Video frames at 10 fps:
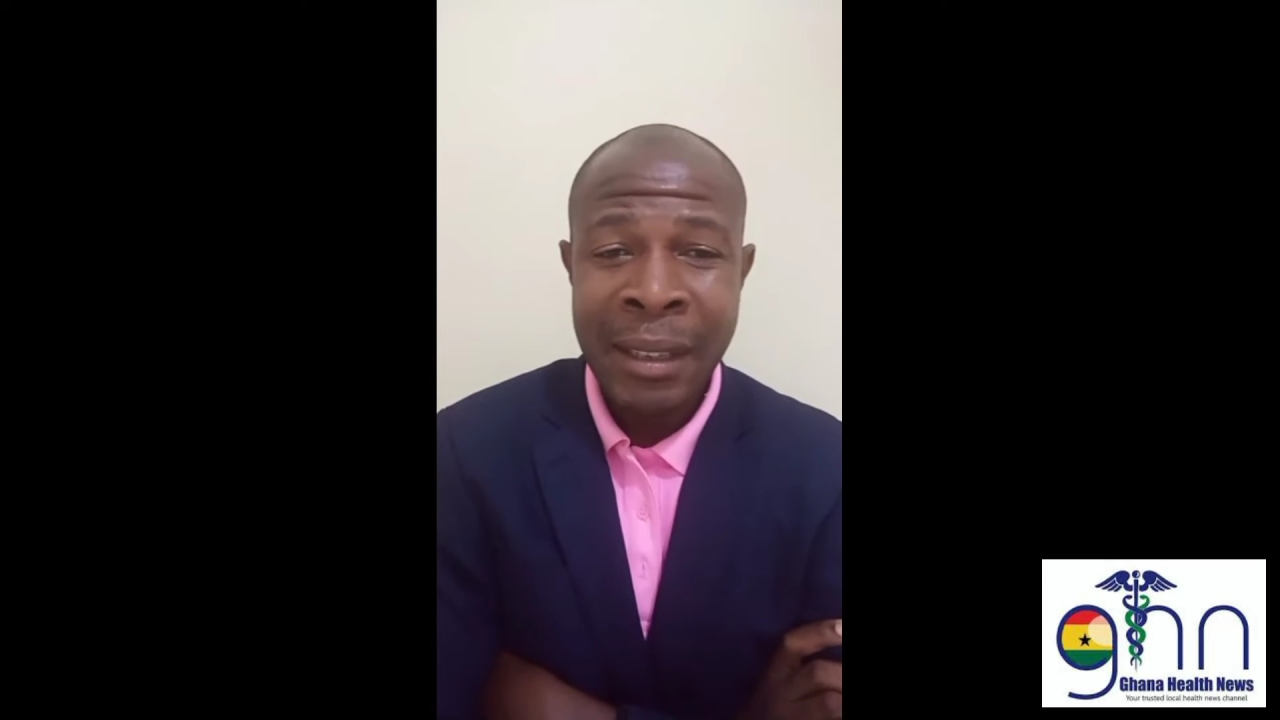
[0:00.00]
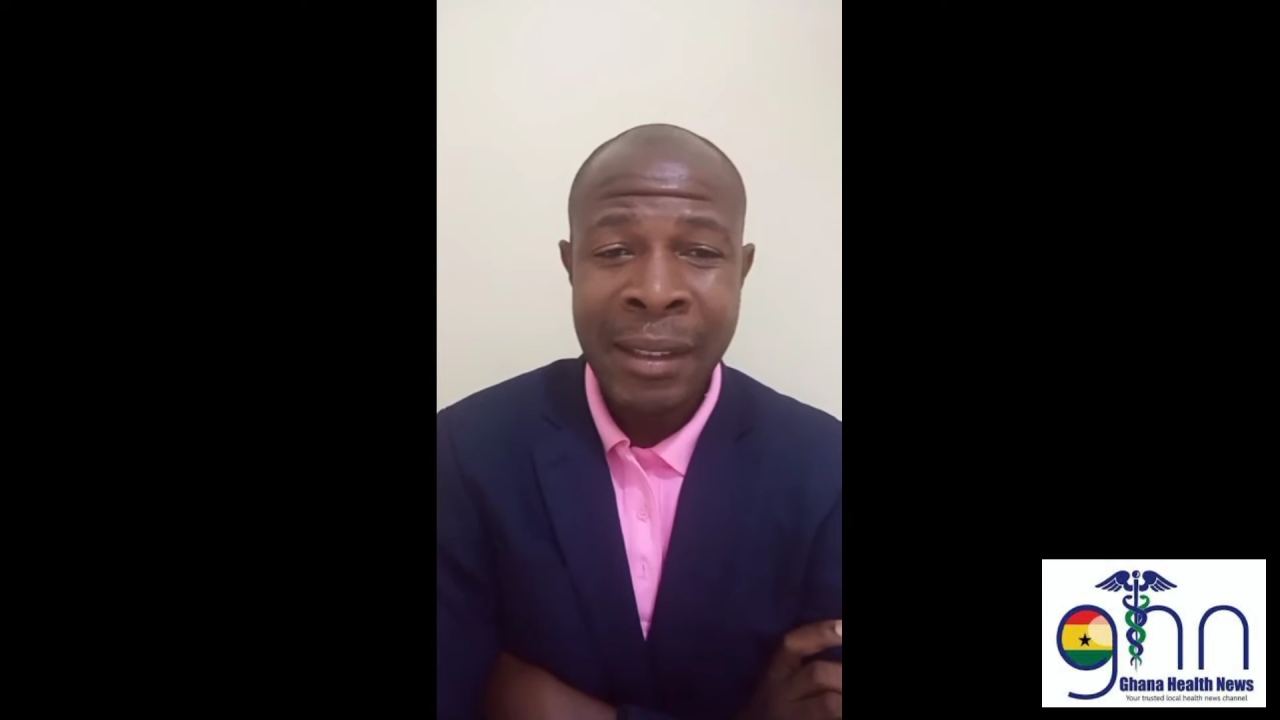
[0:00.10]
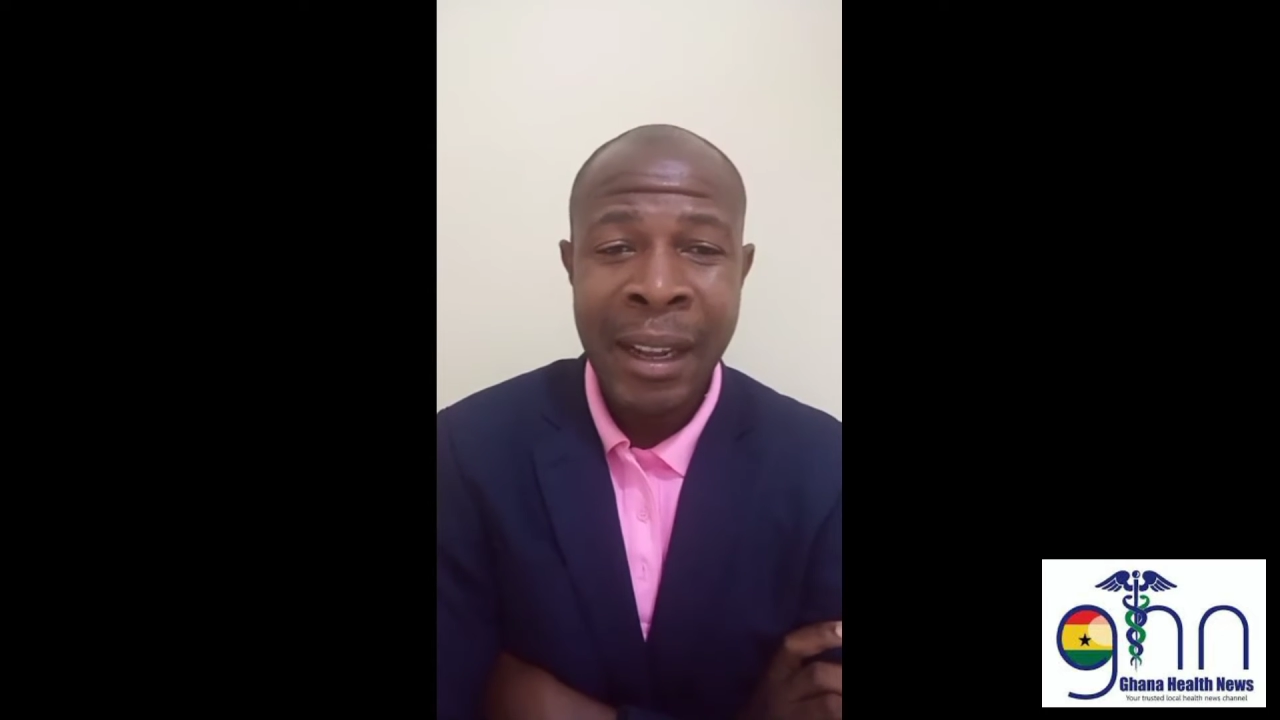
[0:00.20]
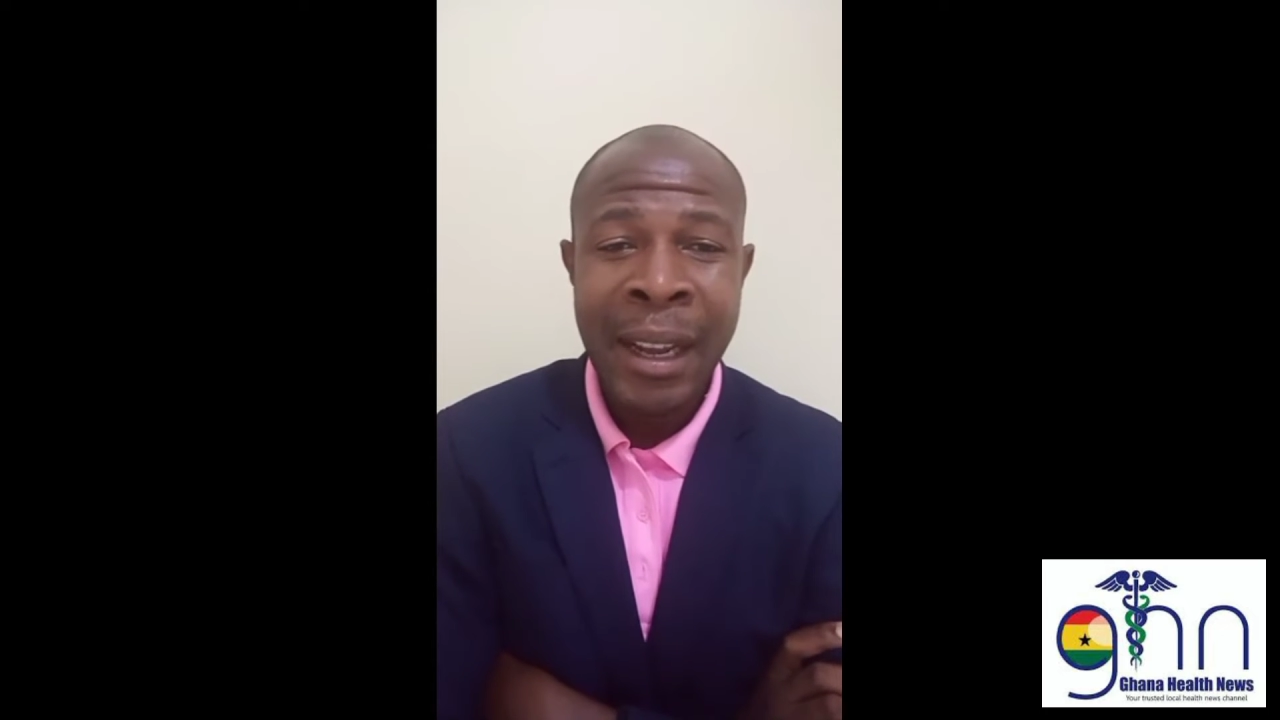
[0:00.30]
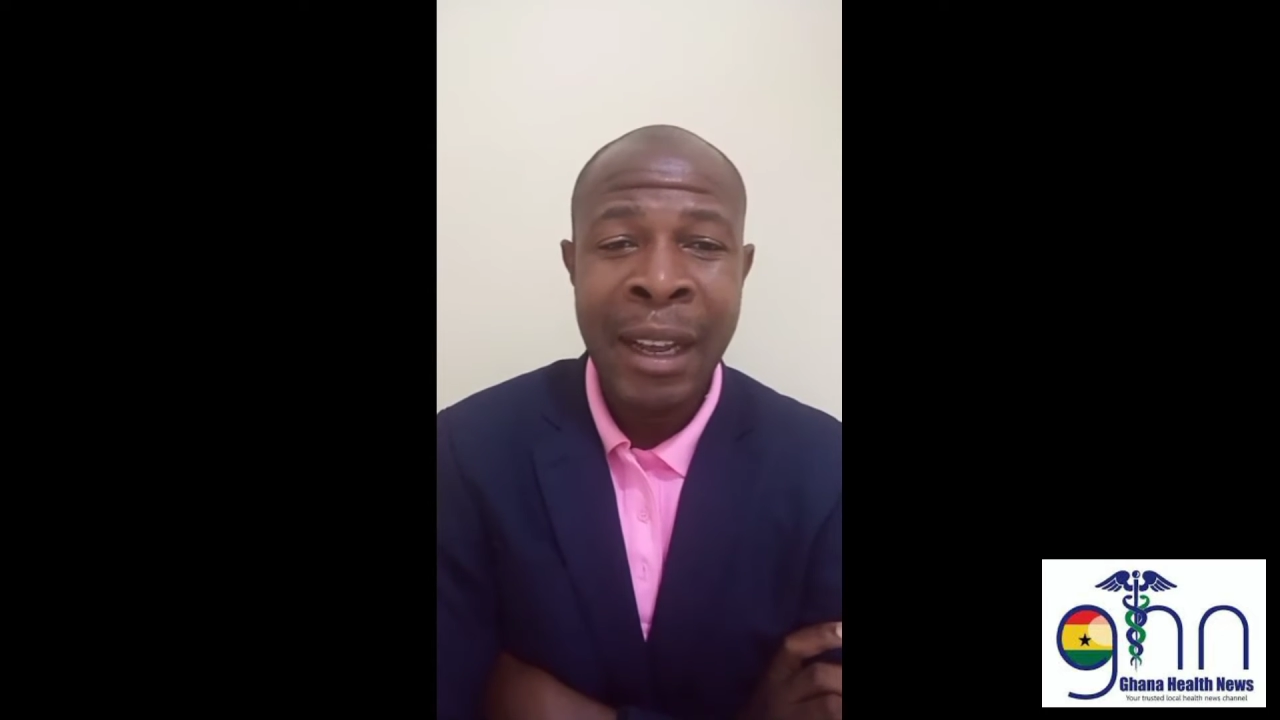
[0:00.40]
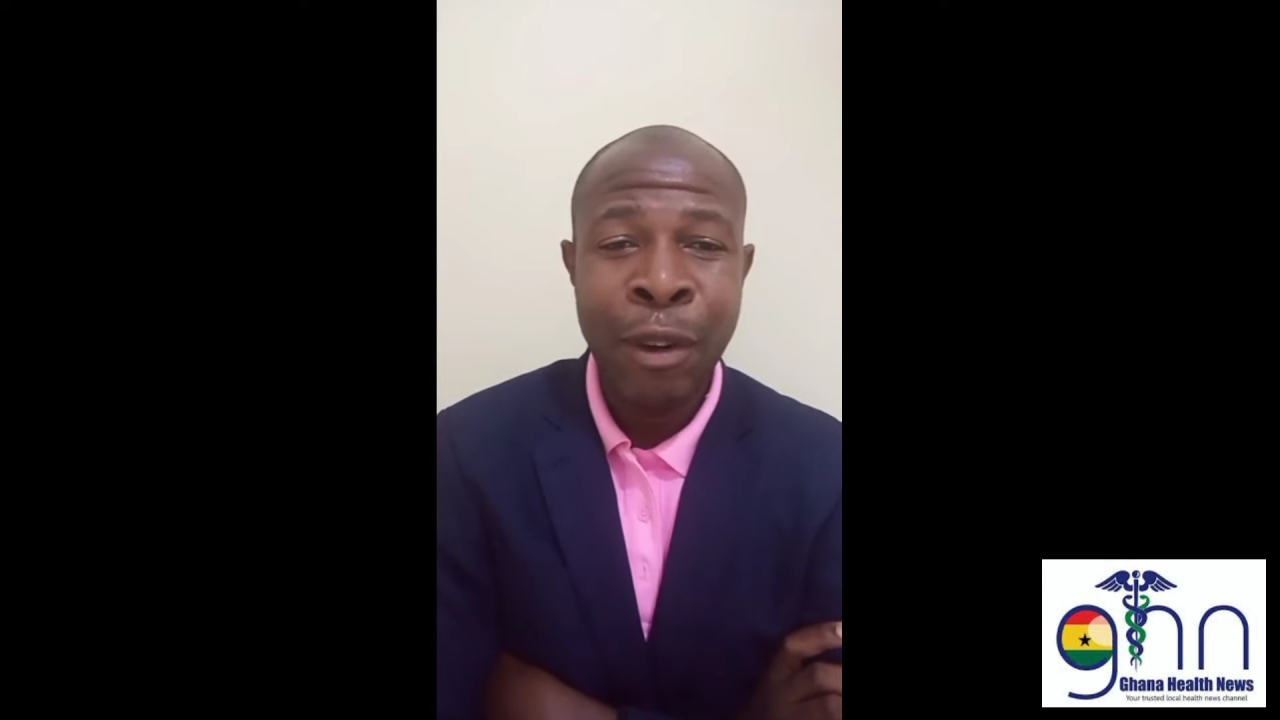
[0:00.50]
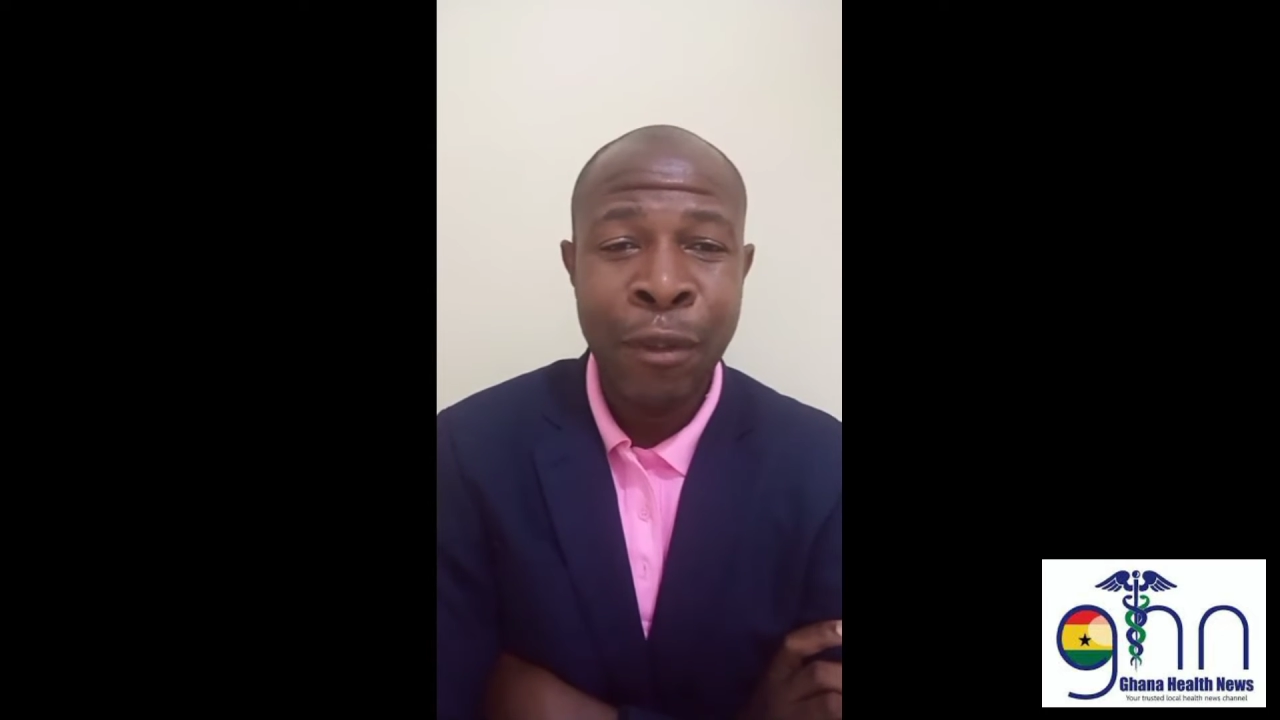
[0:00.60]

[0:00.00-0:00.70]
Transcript: as I can.